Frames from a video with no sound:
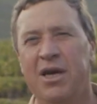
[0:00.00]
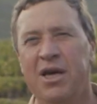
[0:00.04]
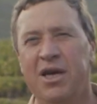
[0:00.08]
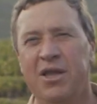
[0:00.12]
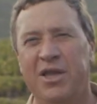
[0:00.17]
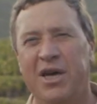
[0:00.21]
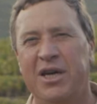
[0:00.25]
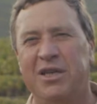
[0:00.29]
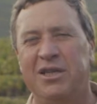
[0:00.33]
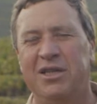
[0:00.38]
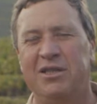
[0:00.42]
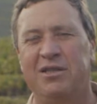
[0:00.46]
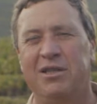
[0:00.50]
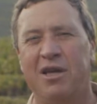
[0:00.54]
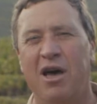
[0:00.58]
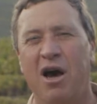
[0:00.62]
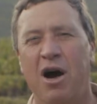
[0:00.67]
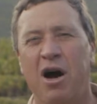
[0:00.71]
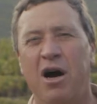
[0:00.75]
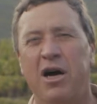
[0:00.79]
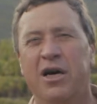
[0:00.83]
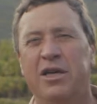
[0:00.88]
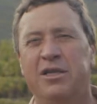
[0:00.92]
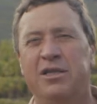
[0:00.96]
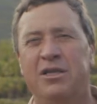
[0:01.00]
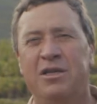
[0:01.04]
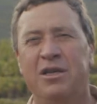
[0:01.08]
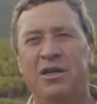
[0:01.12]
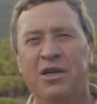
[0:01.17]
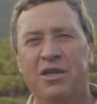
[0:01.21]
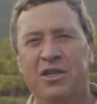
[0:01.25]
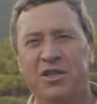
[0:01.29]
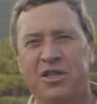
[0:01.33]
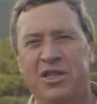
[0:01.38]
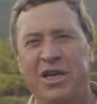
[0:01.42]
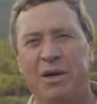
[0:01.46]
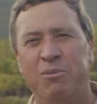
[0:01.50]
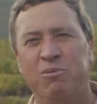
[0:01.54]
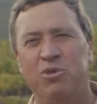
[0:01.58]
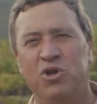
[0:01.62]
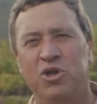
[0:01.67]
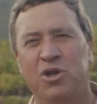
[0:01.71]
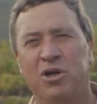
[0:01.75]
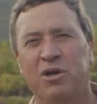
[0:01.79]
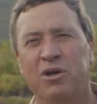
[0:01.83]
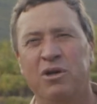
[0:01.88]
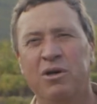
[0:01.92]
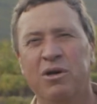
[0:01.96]
That is the highest
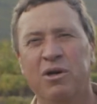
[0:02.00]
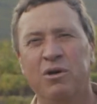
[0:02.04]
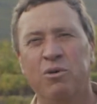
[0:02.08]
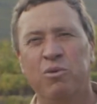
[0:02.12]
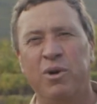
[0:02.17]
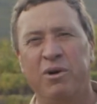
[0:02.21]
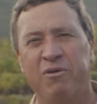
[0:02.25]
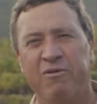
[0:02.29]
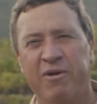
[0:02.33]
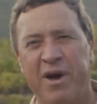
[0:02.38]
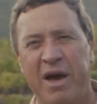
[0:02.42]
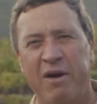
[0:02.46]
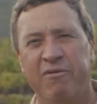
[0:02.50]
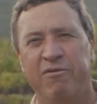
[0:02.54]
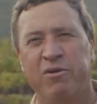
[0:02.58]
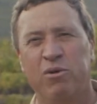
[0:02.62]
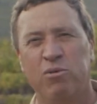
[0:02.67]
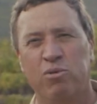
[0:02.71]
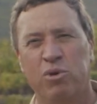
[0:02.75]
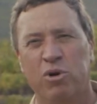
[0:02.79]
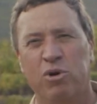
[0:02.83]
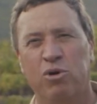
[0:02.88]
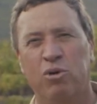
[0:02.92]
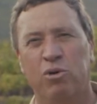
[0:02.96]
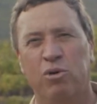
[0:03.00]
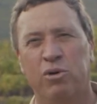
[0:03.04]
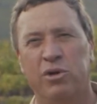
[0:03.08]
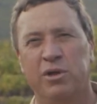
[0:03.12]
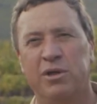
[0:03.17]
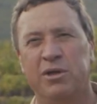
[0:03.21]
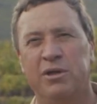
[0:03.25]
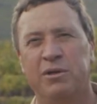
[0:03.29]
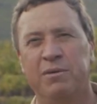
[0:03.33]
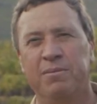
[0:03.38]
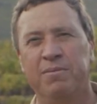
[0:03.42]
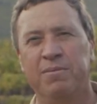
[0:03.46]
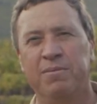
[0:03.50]
temperature we have ever recorded.